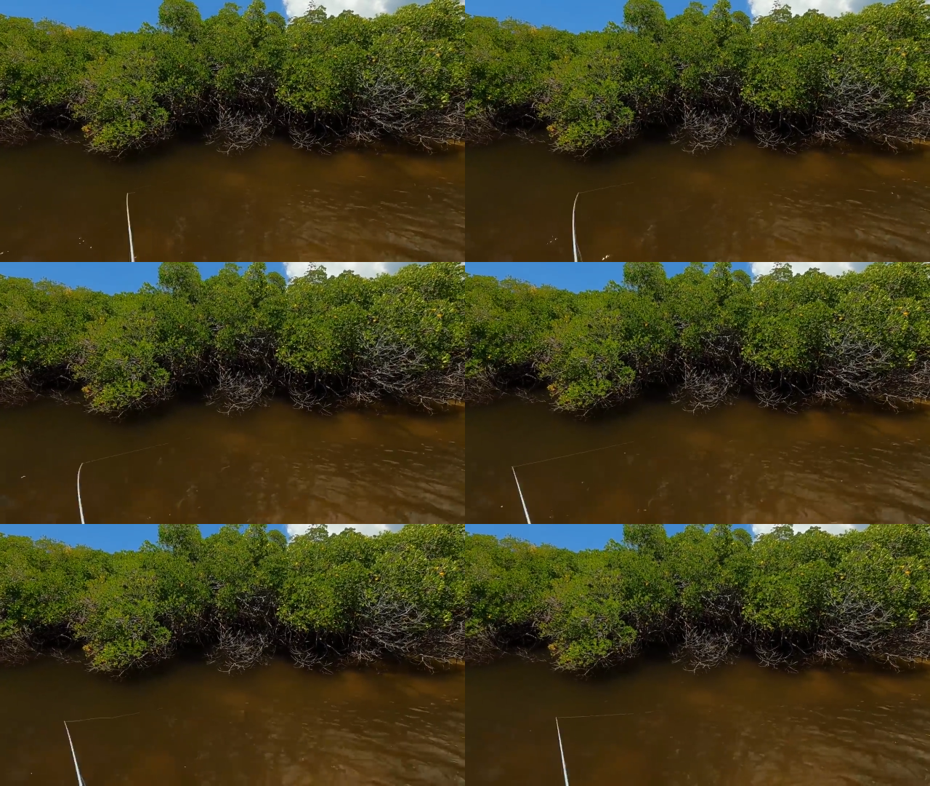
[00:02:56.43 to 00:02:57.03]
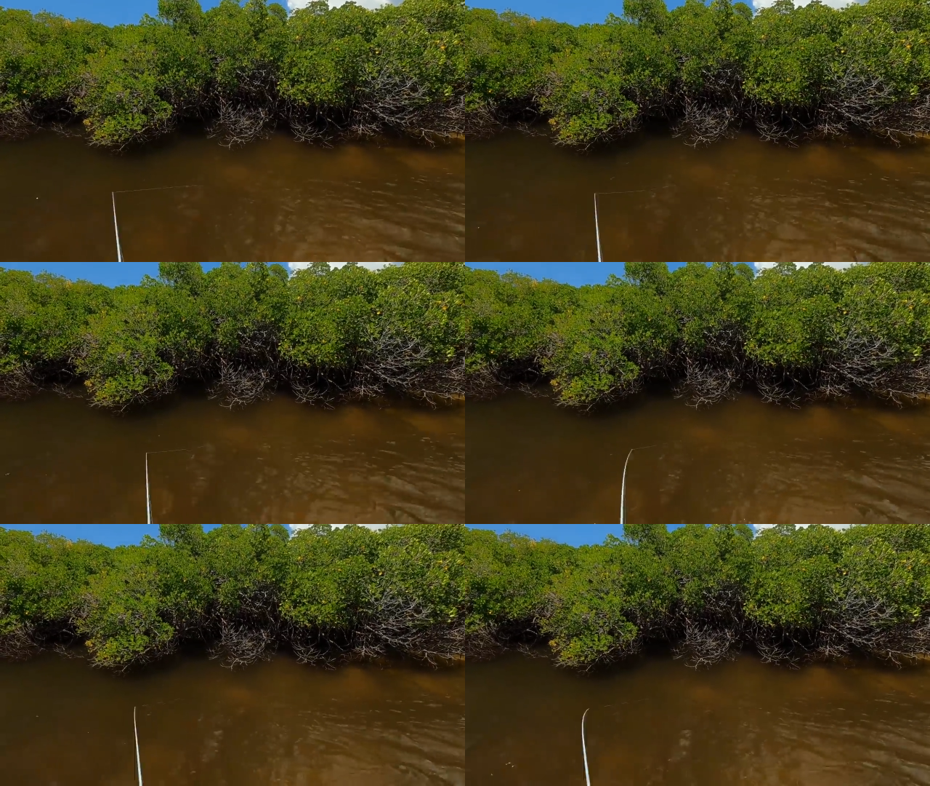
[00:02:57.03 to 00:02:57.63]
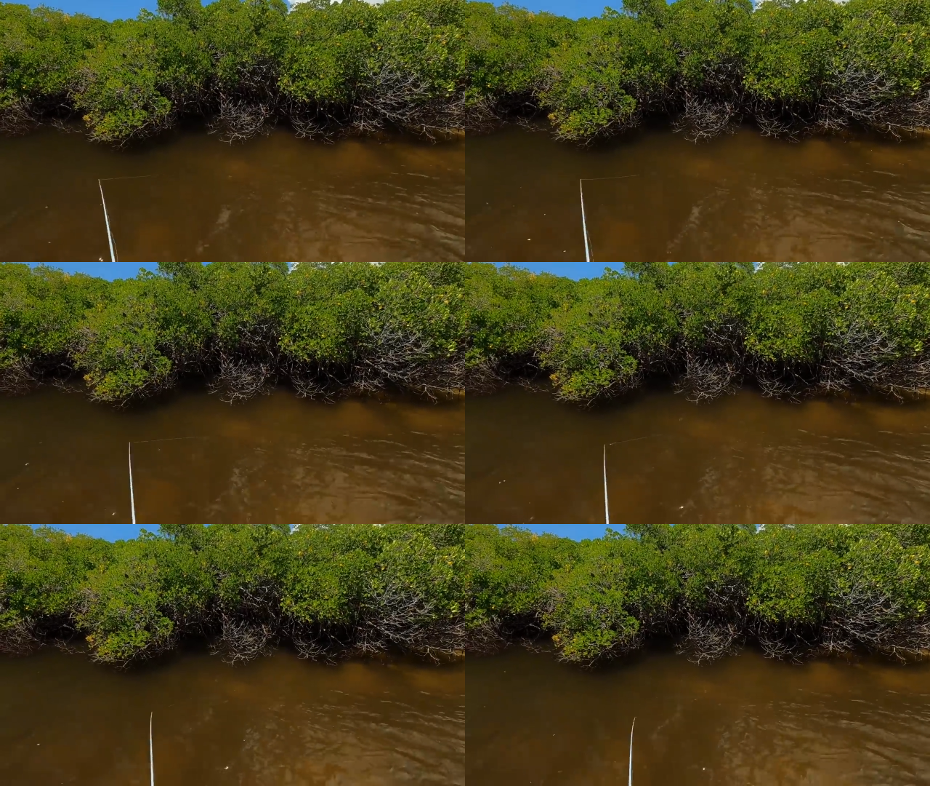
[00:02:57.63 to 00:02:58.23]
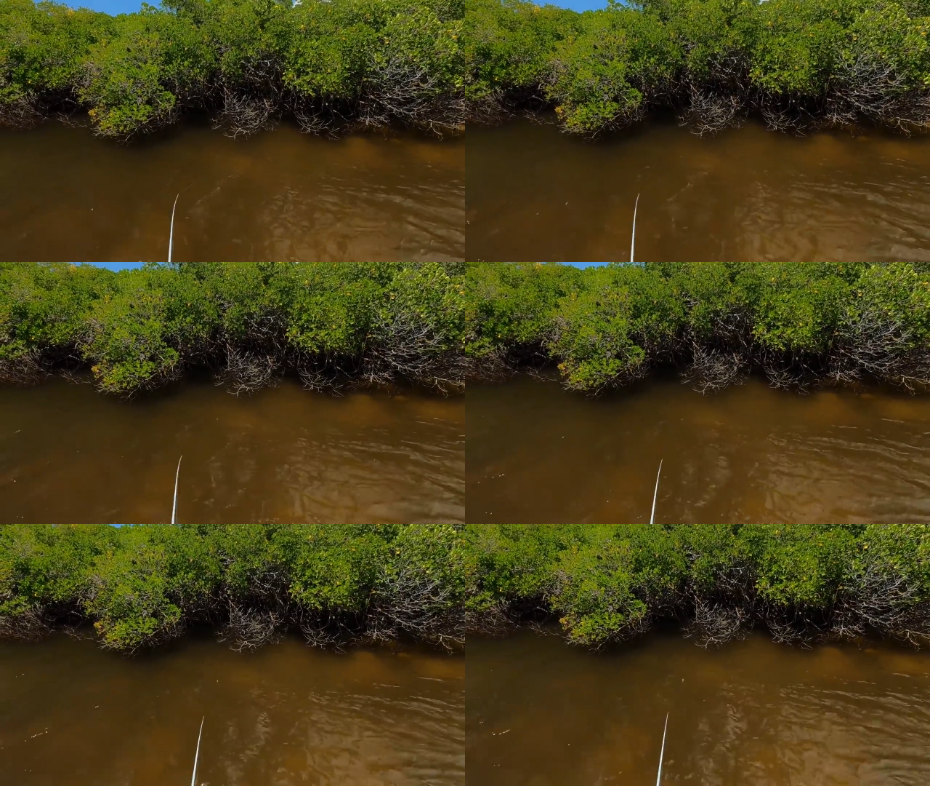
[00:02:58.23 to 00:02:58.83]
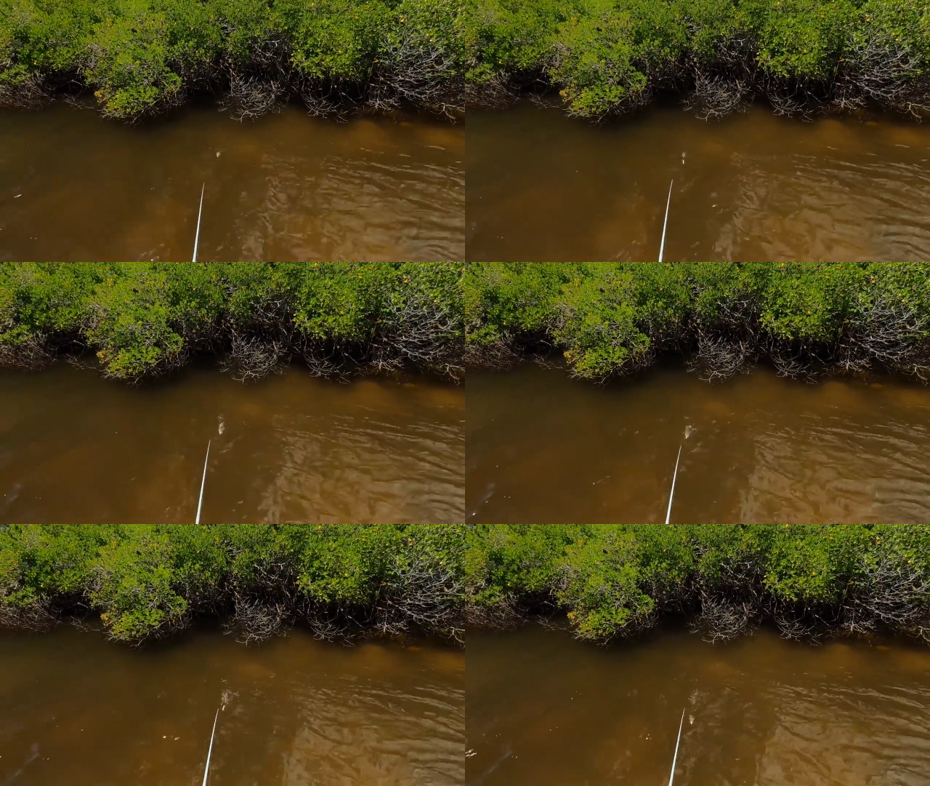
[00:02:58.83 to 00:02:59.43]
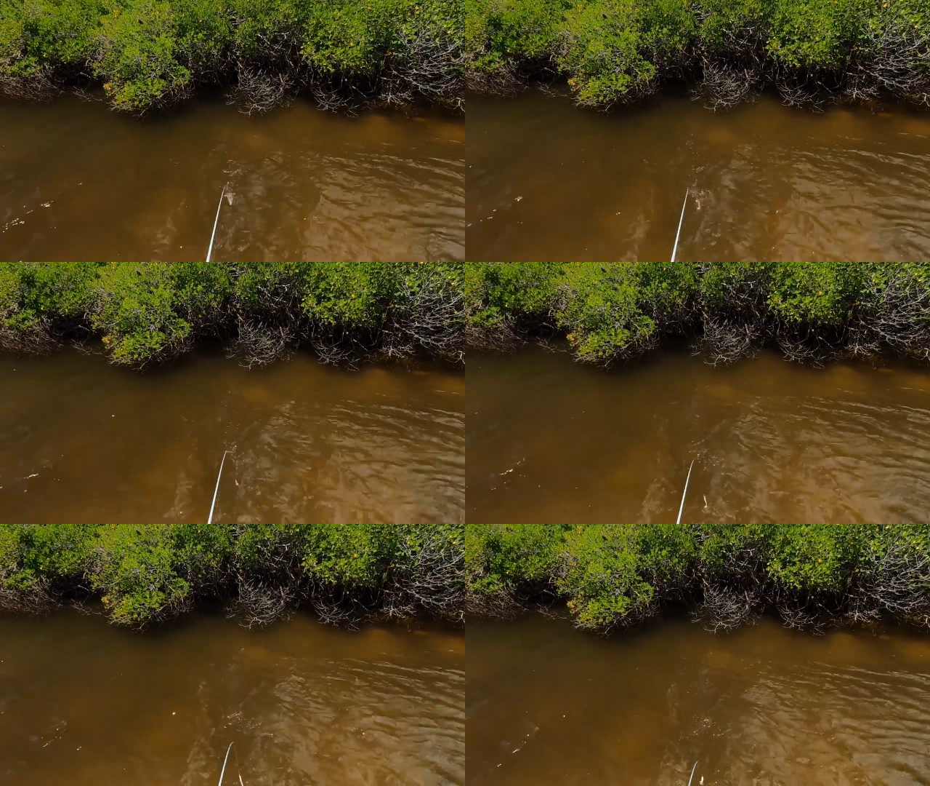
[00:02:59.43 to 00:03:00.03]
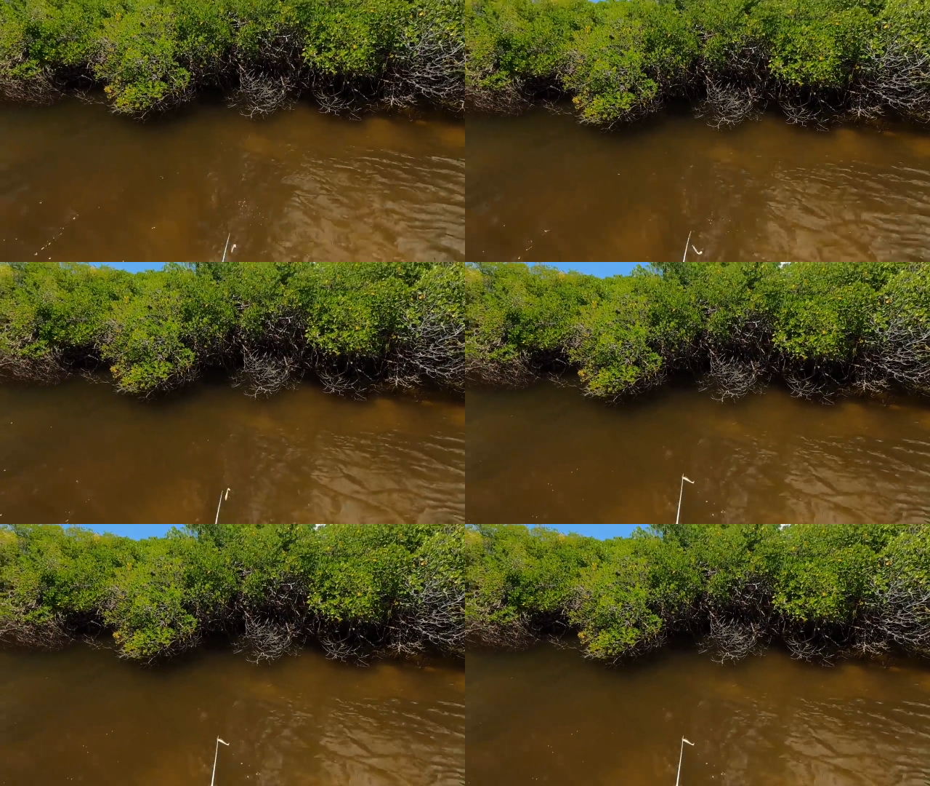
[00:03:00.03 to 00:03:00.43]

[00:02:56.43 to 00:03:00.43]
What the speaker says: No face is visible, so there are no lips to read.